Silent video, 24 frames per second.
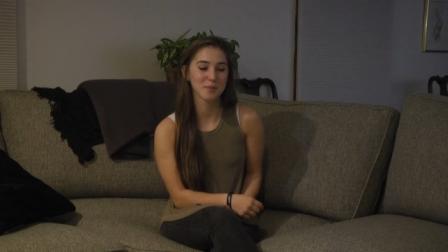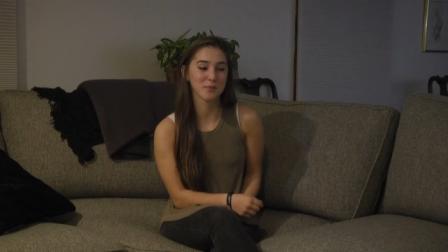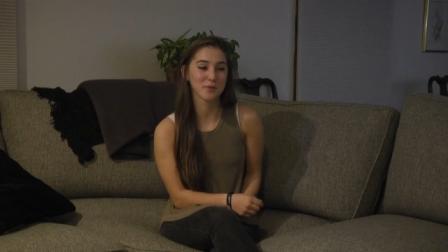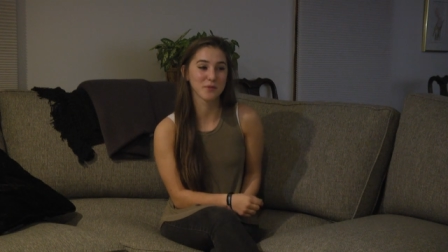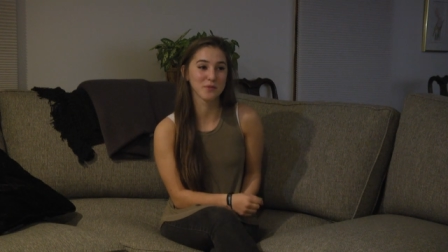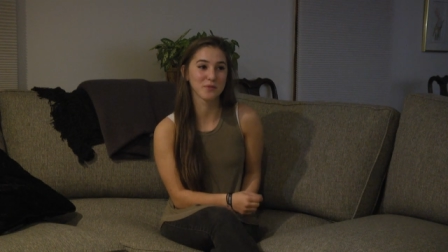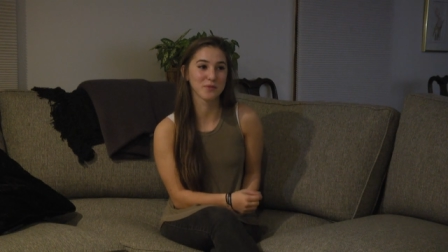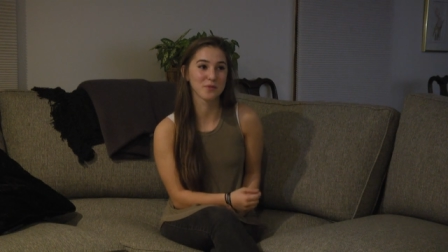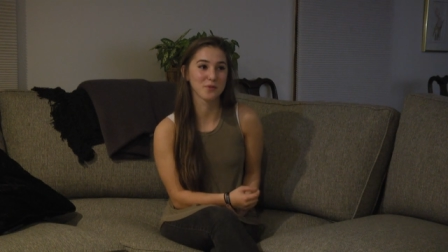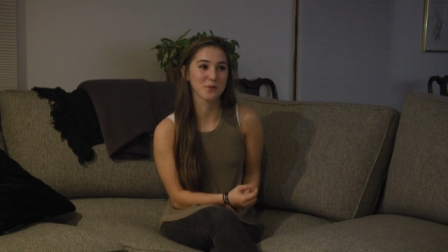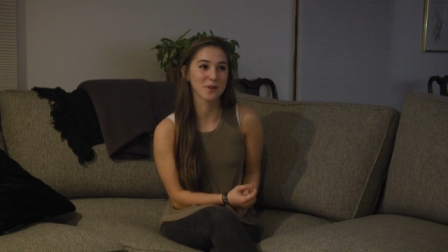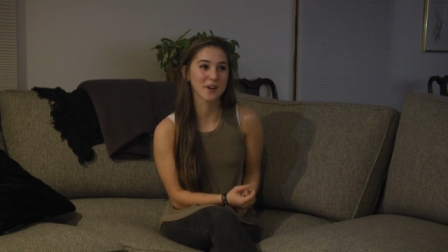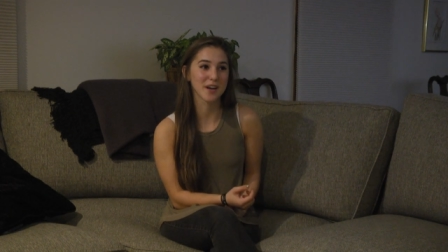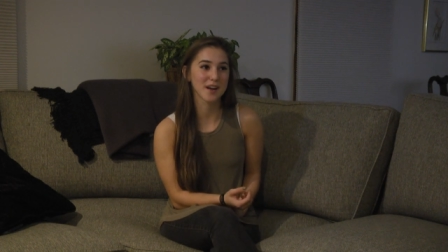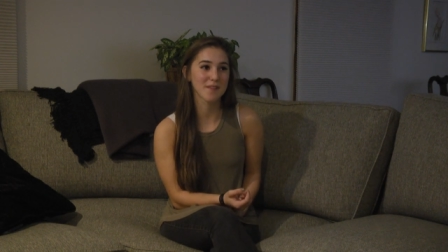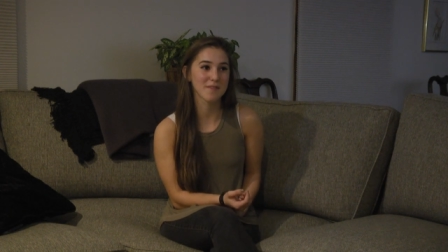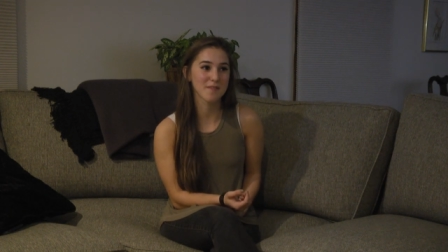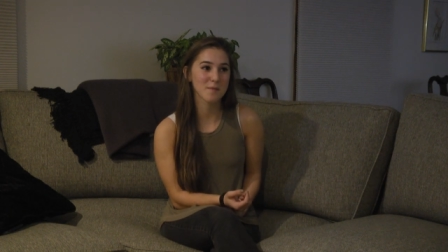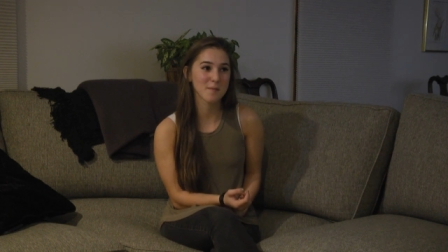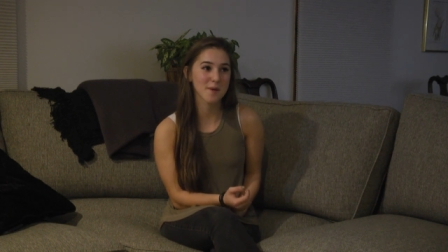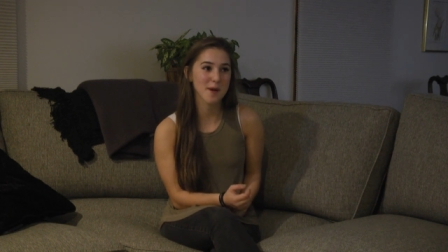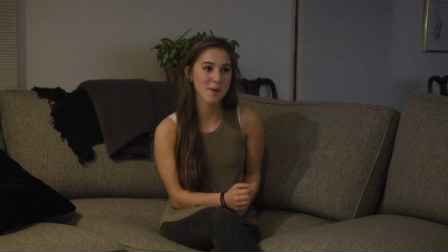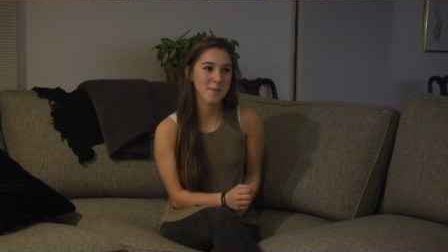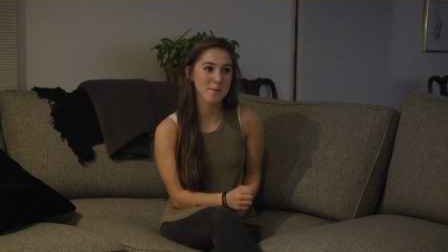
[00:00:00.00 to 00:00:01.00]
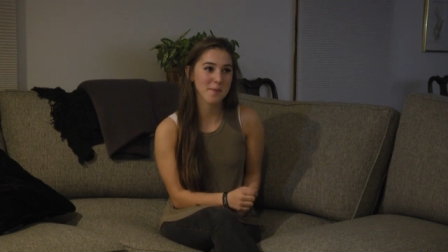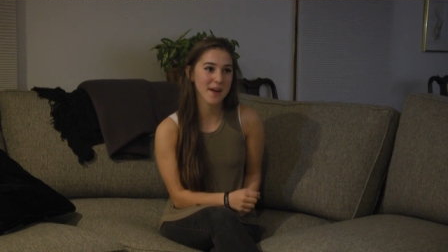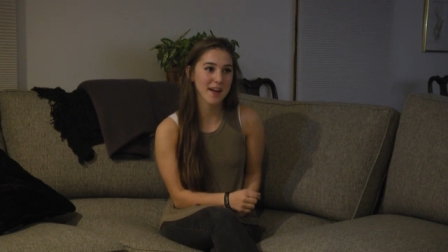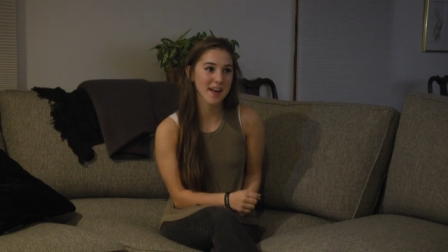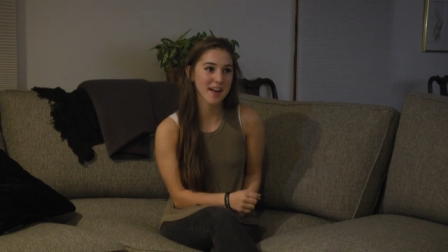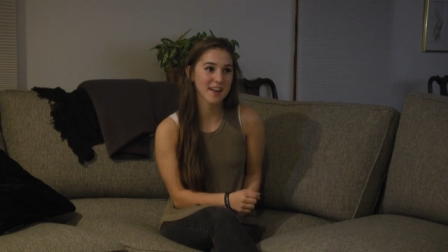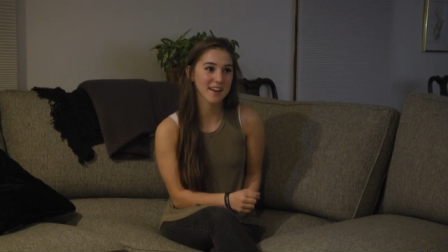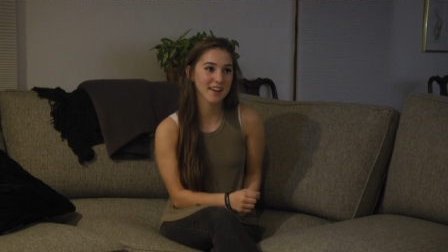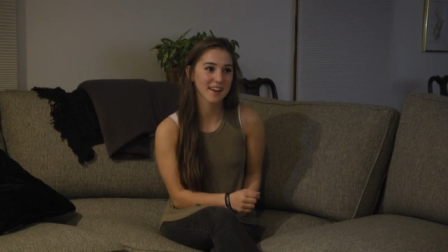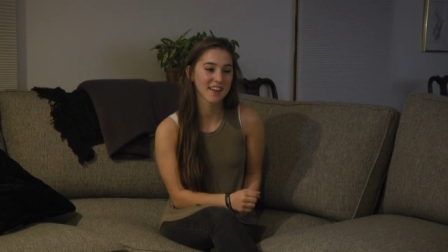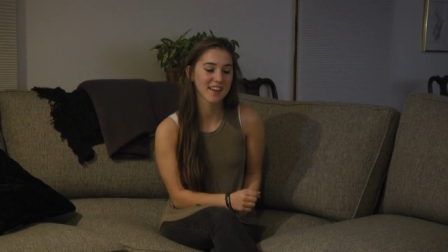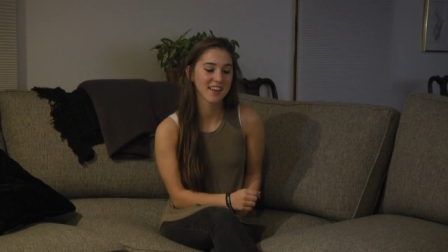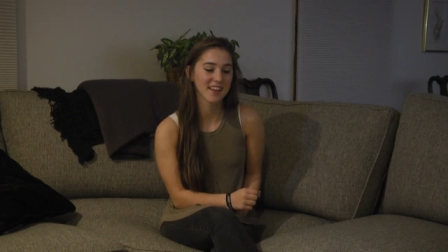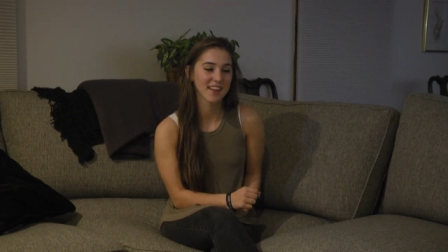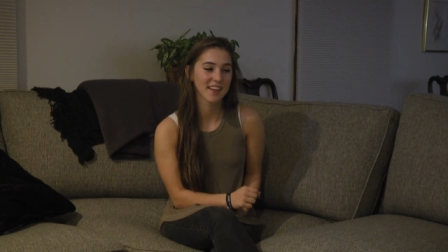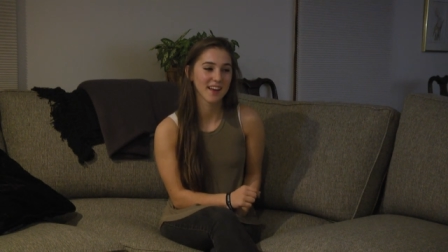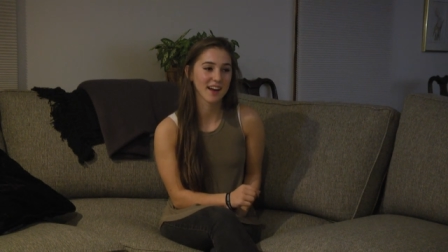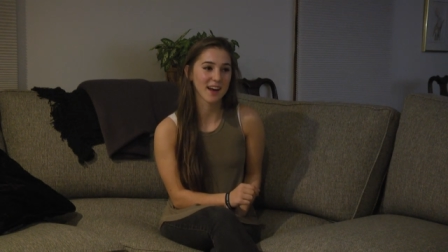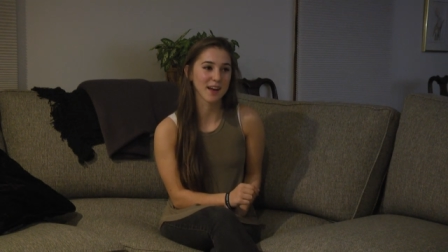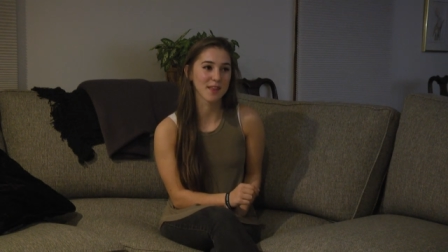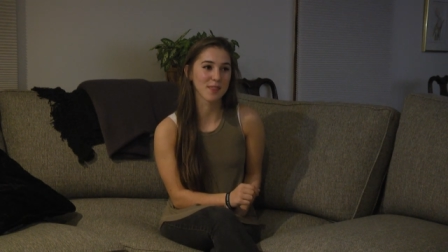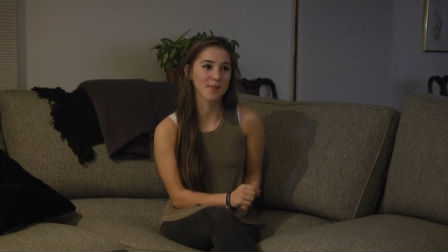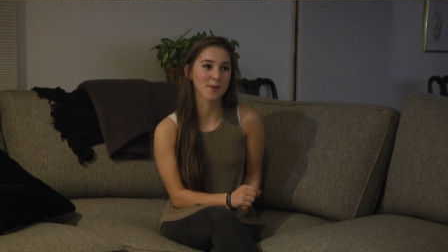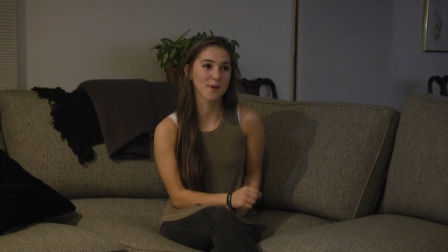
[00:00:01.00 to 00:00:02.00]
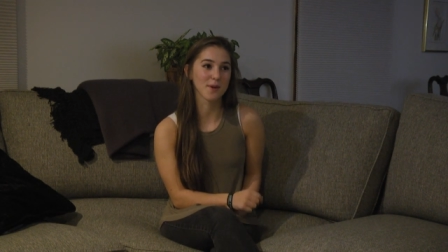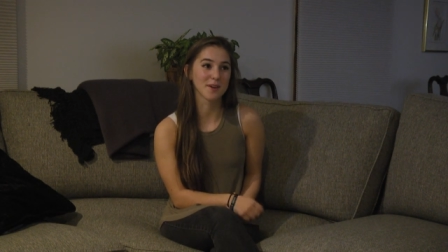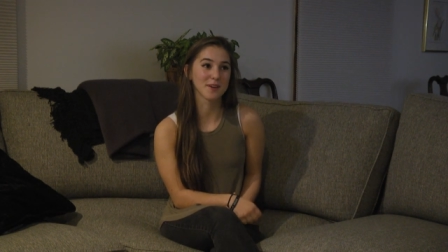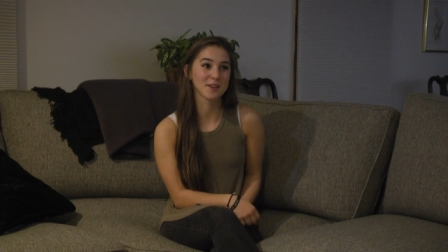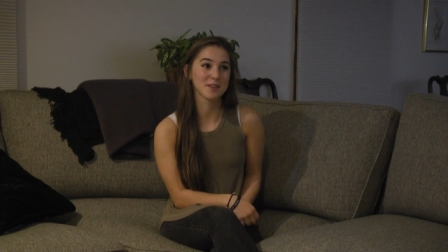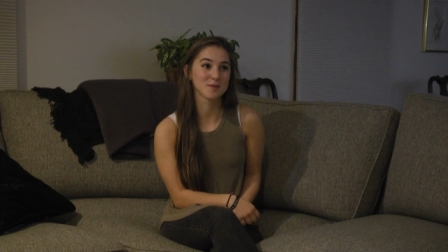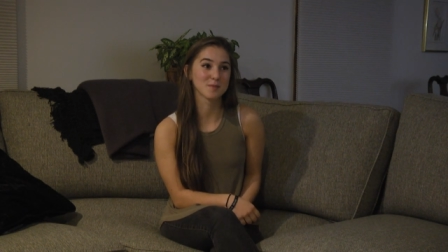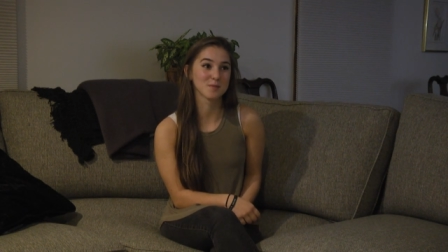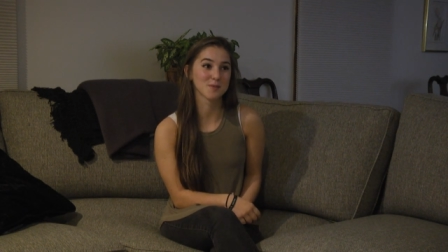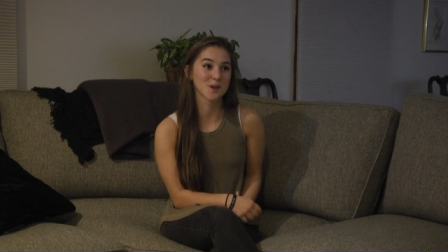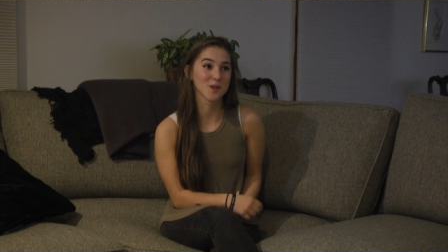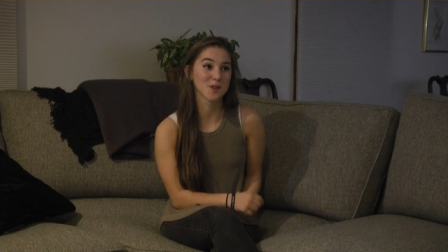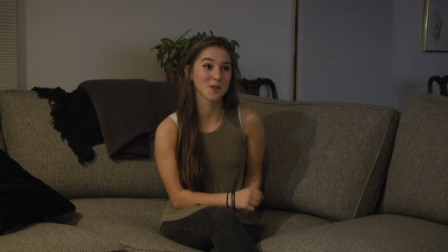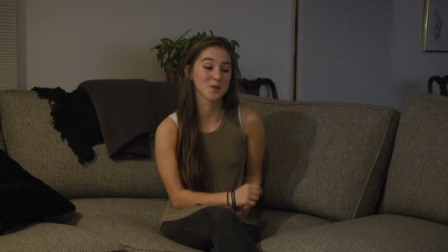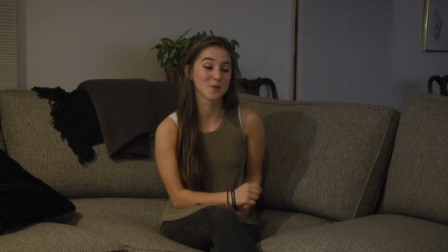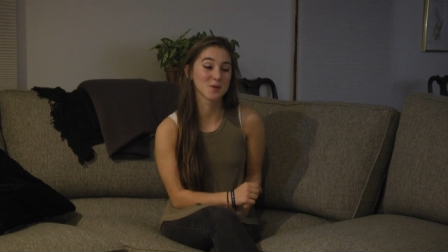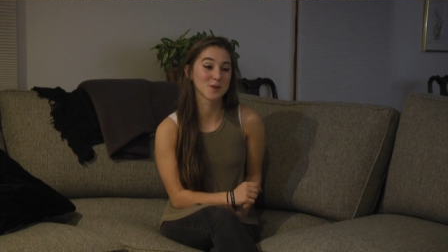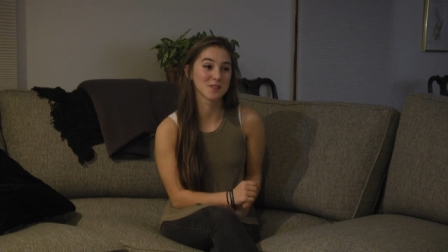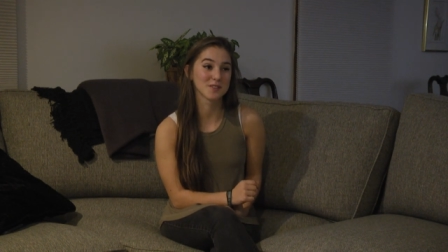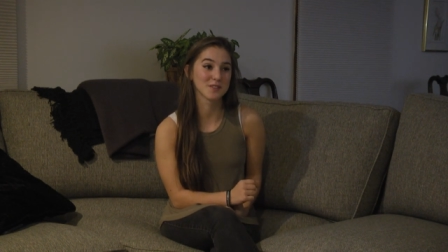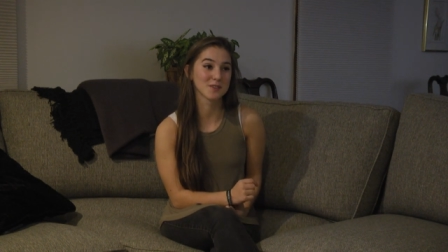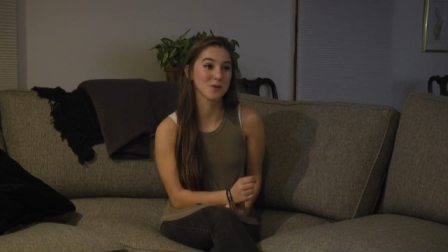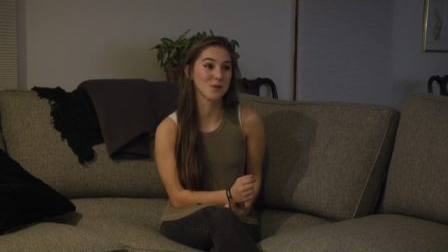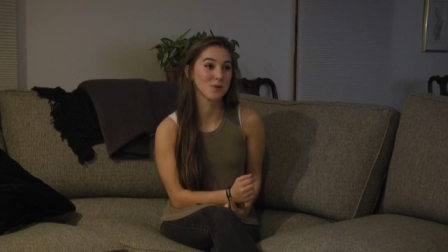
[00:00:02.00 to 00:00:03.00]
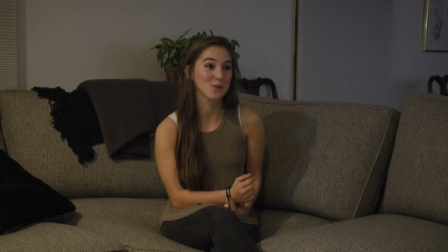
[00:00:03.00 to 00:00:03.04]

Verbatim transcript: before I ever met Matt I thought his brother was an